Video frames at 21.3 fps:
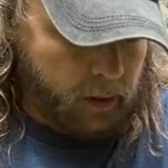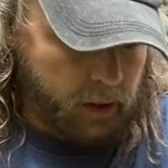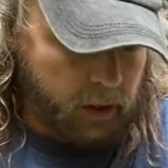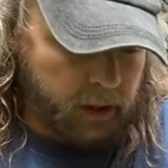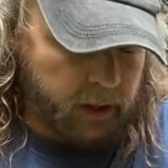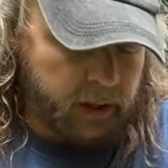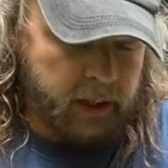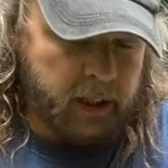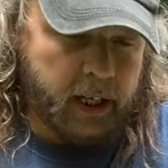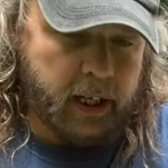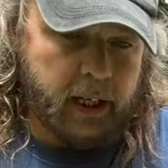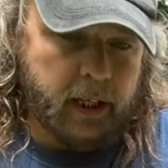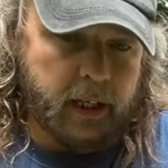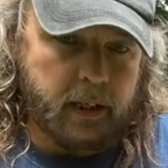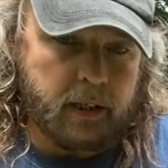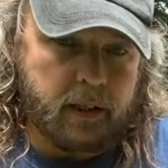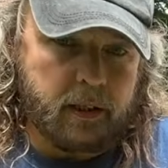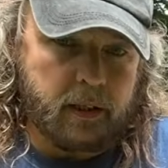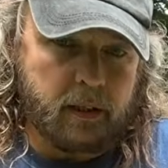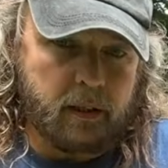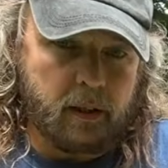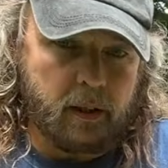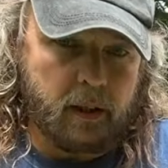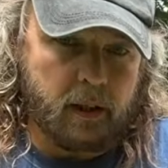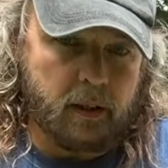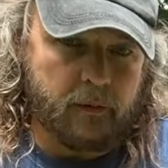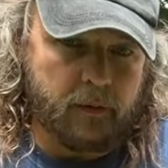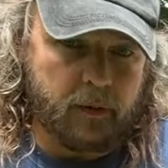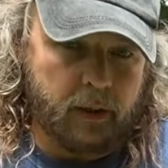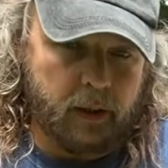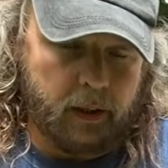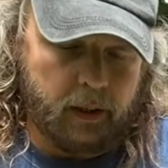size
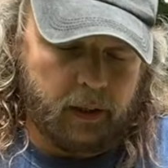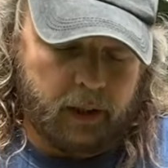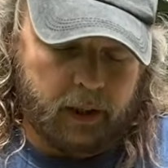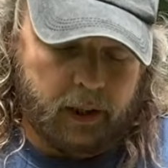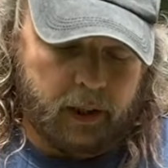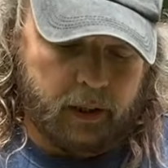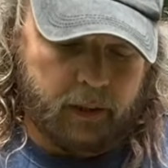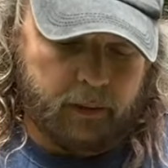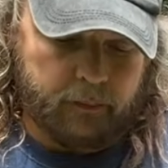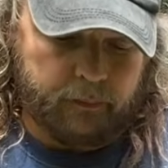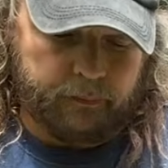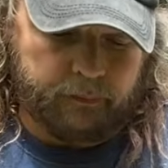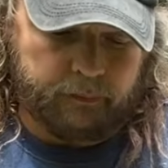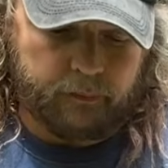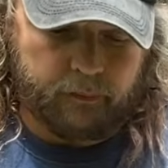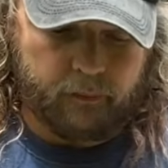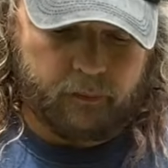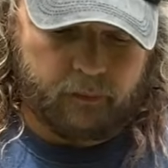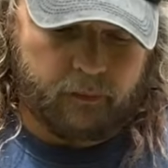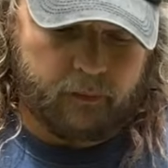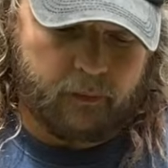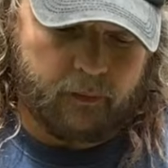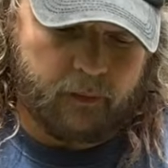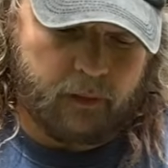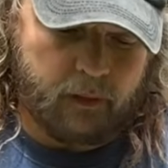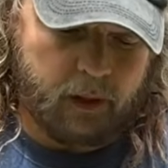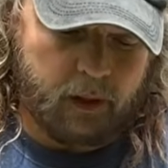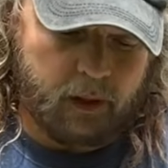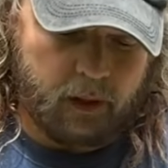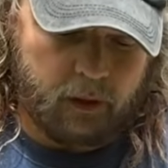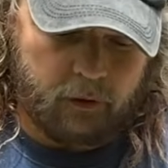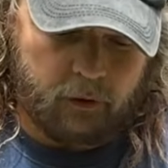of a
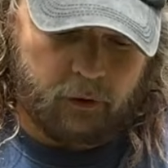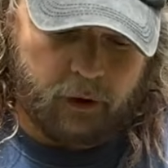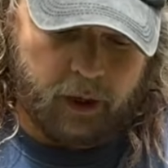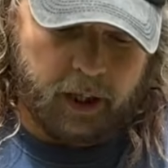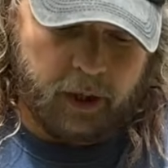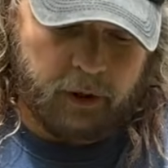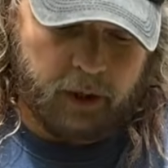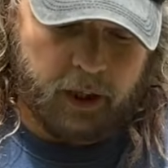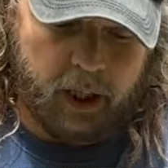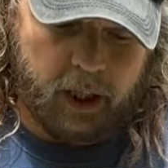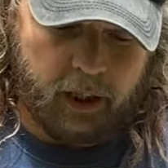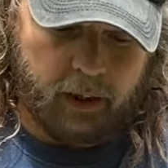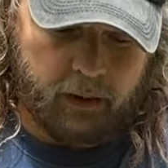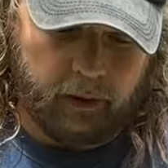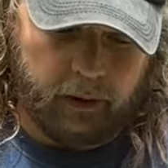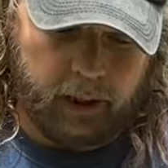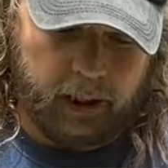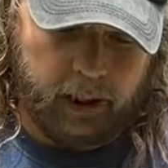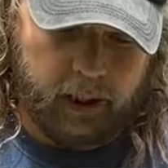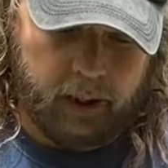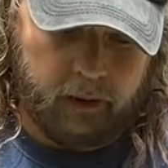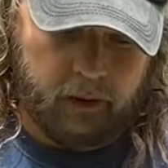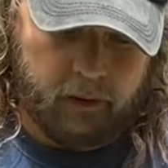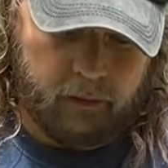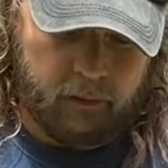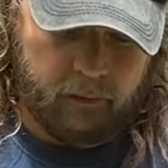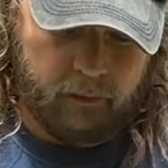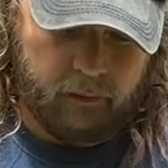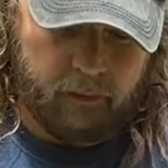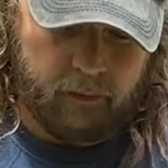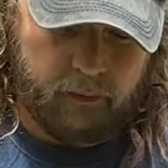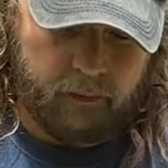trash can lid
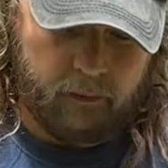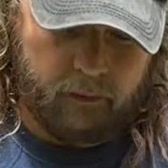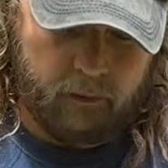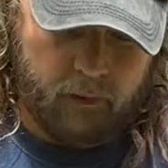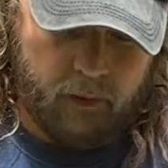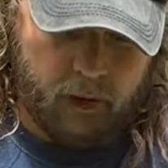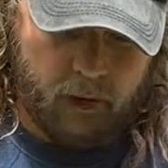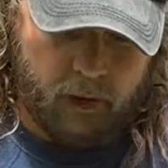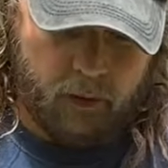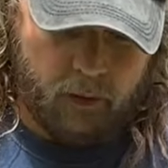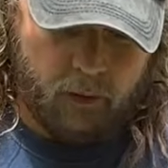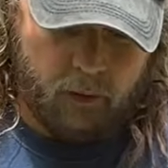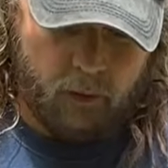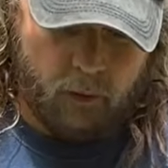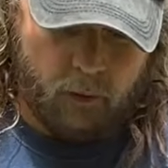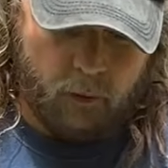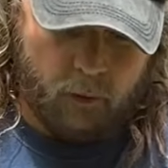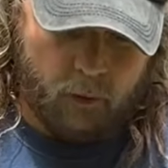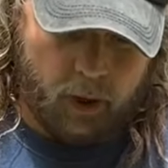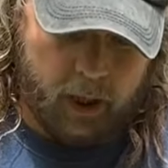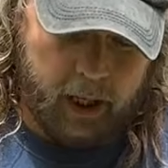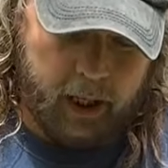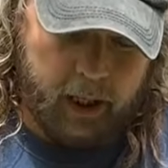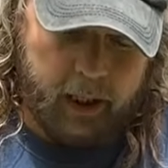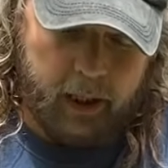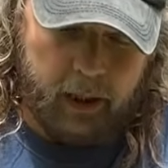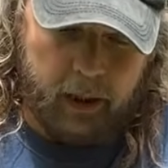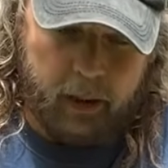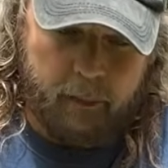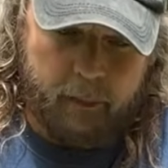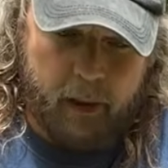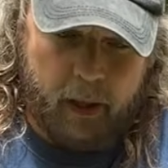wide,
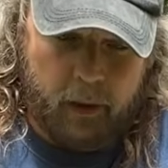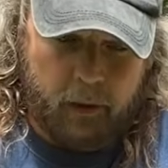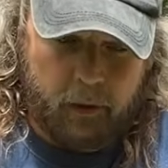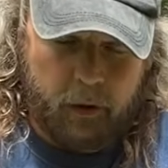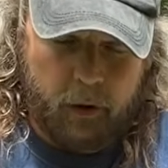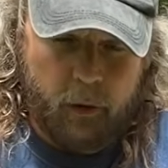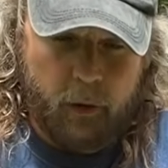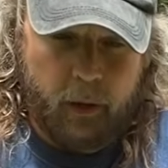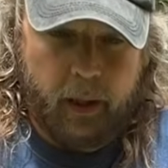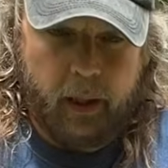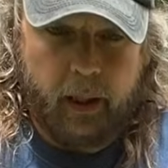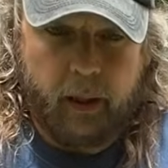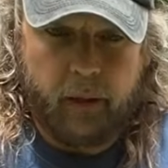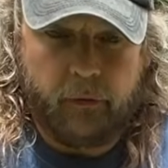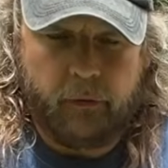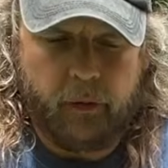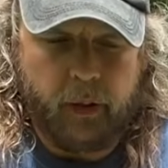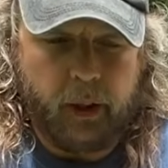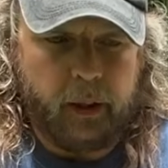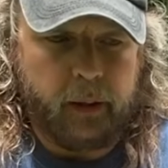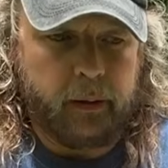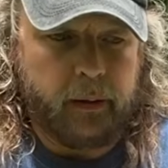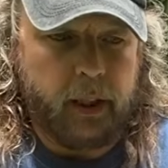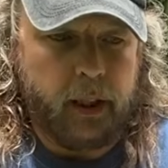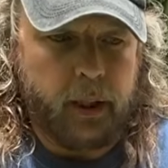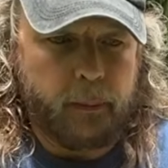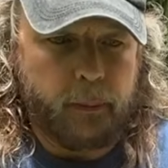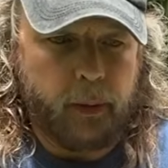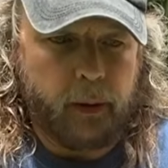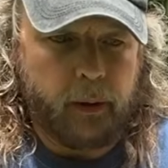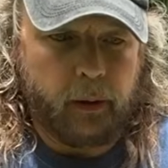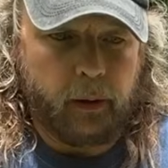and about 2.5 feet deep
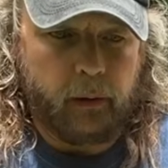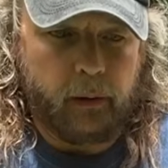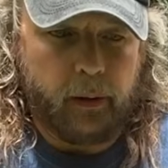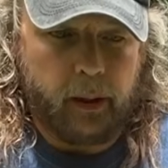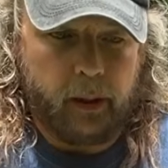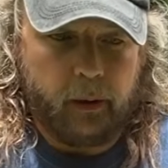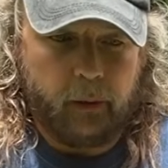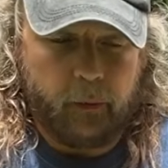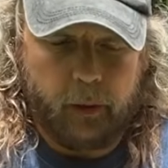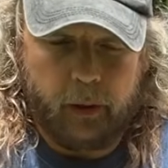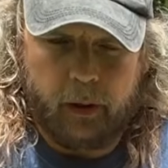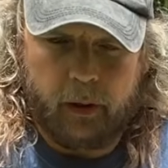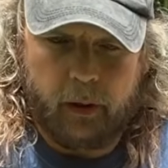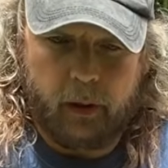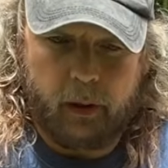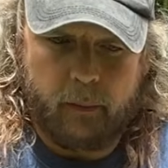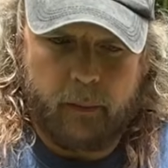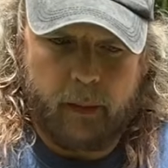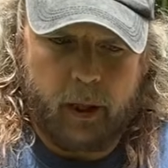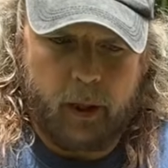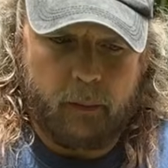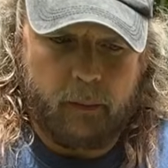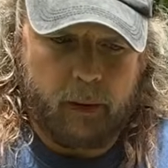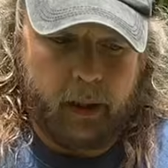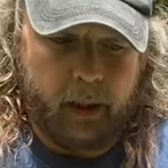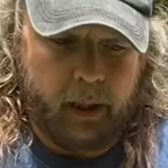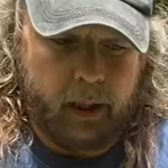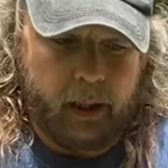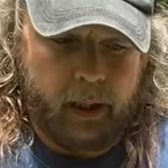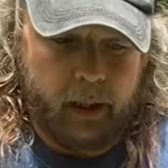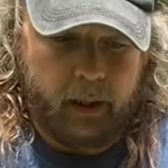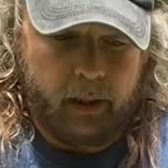in the ground. We dug them out by
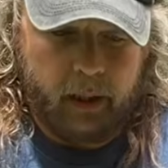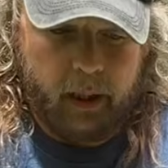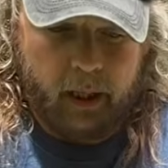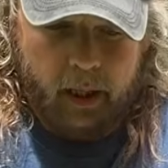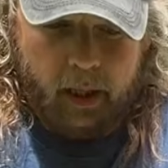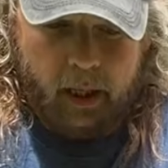hand,